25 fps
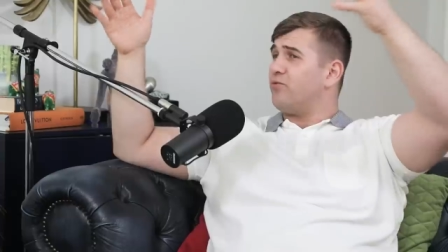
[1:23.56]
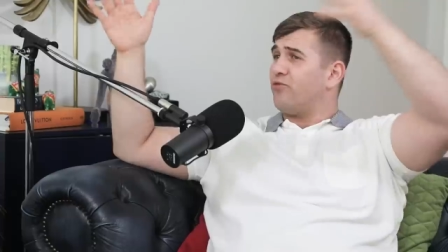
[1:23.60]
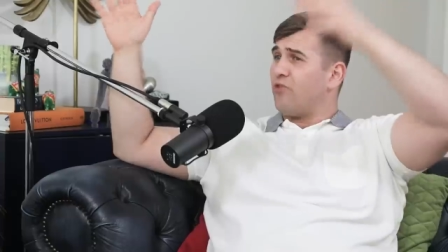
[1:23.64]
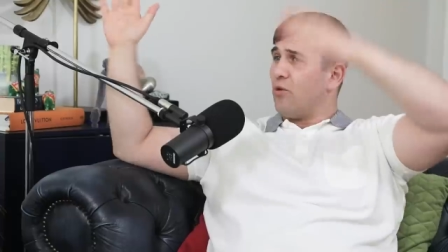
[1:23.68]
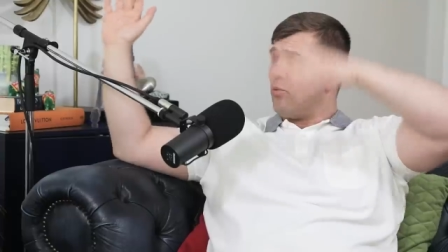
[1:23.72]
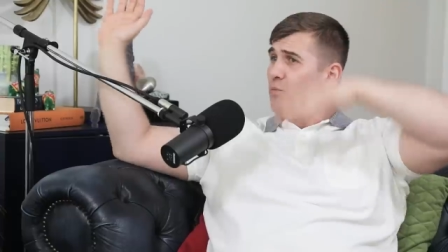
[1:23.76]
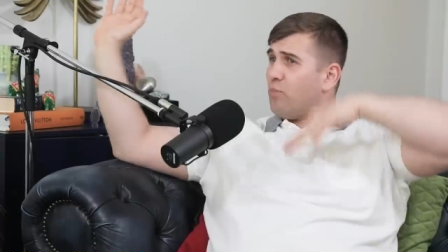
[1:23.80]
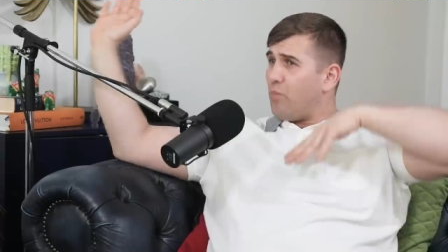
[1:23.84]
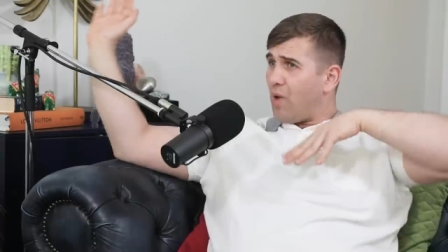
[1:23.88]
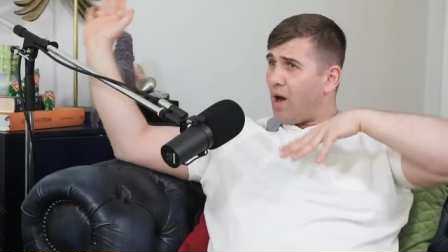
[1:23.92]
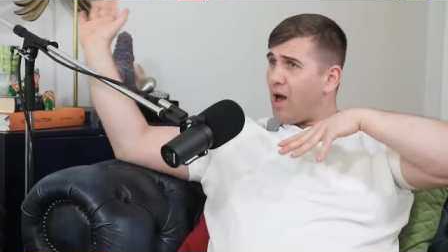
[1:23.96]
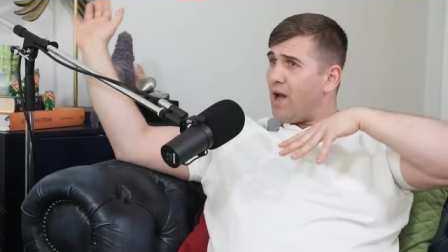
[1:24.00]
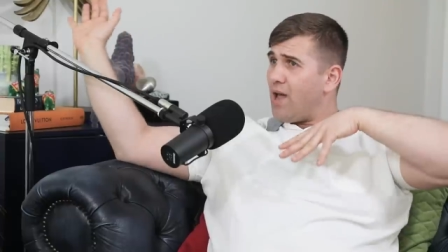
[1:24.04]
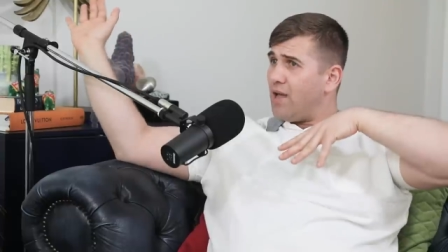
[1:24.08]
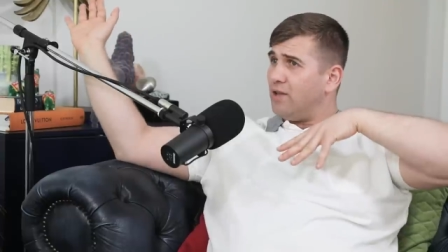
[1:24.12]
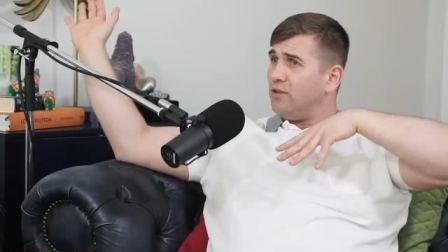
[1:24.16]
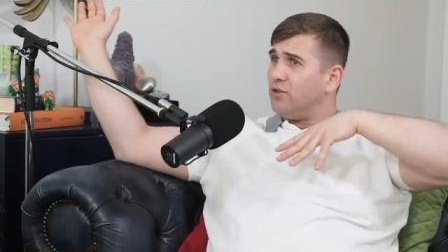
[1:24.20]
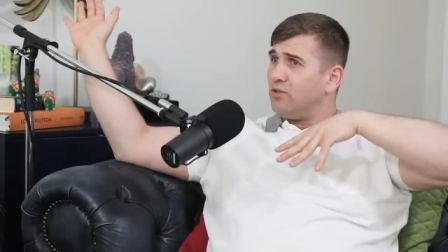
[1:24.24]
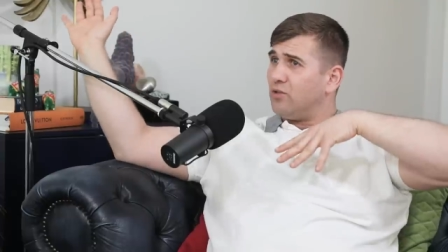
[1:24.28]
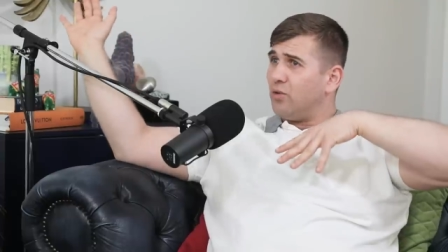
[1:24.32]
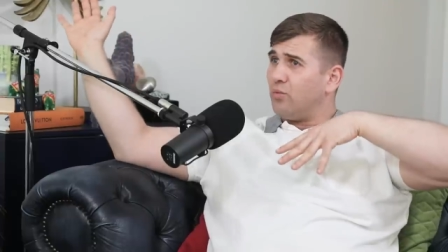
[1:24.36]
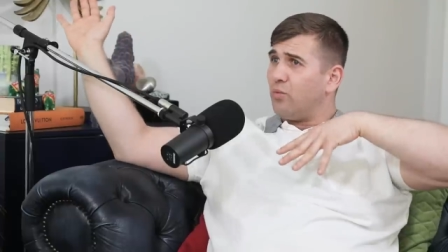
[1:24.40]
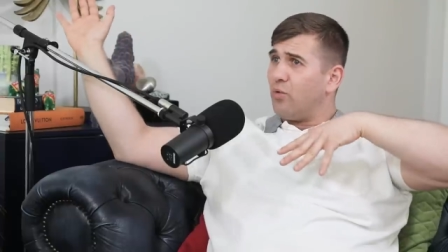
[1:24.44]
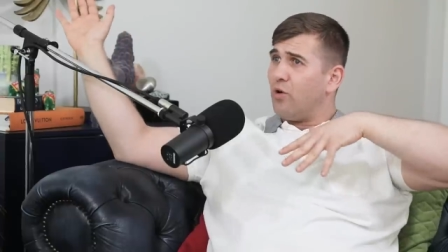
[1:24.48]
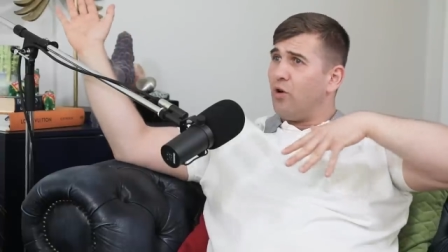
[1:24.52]
from my end
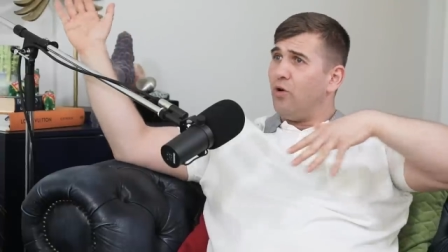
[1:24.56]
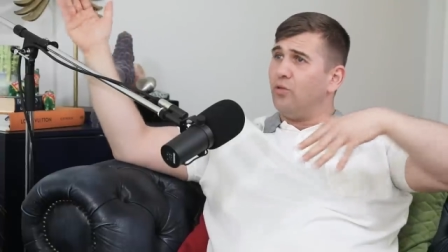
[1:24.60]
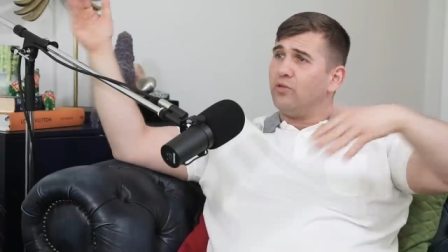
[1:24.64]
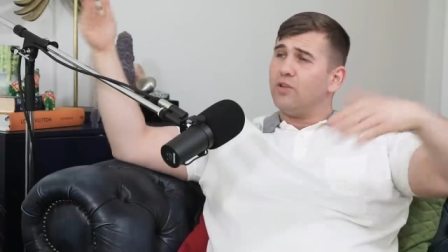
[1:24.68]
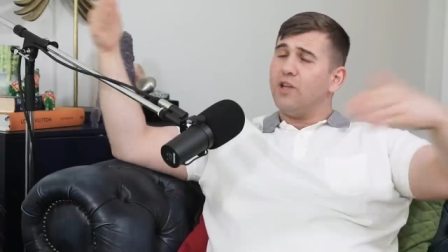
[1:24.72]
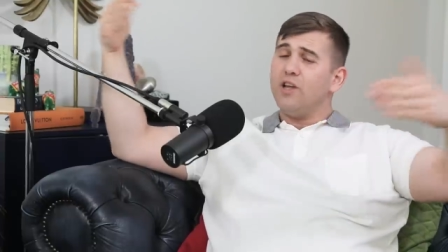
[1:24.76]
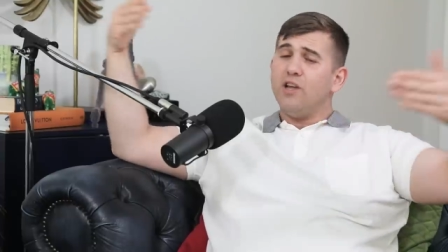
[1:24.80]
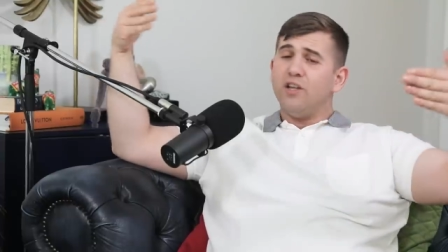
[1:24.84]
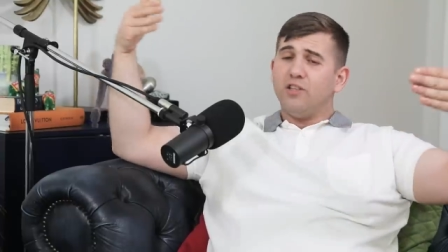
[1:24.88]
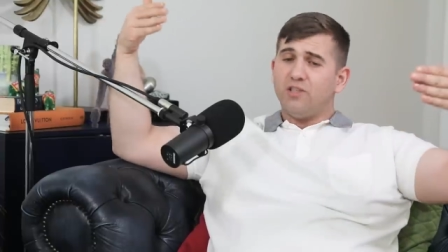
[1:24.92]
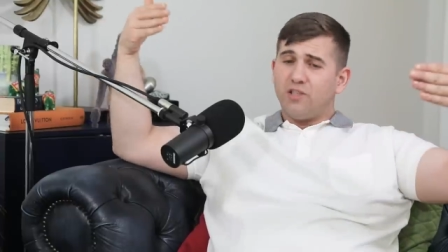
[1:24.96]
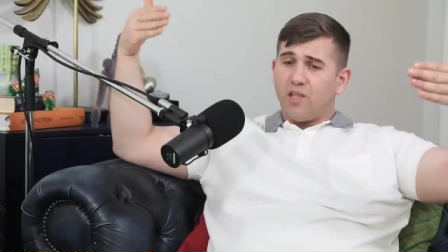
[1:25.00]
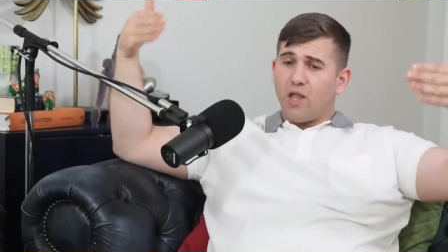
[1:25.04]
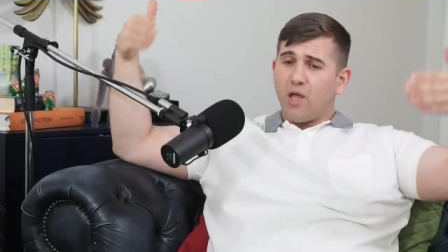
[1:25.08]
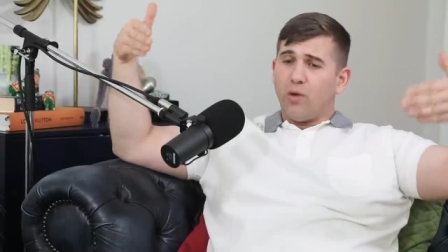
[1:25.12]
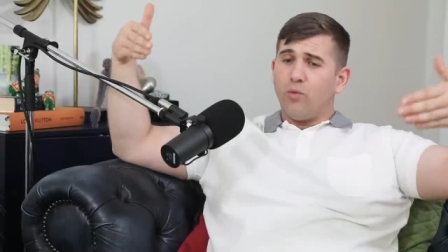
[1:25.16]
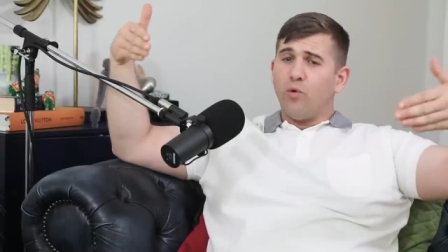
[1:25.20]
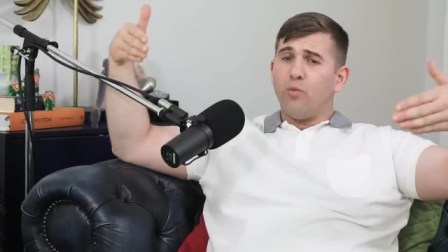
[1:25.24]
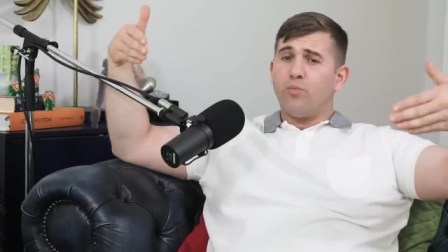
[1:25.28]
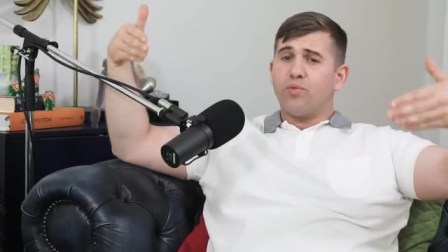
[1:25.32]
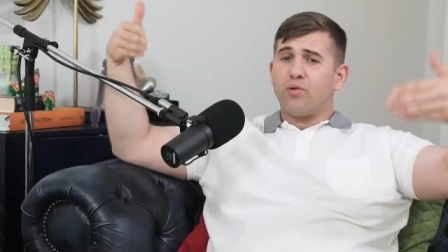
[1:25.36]
of the world, they will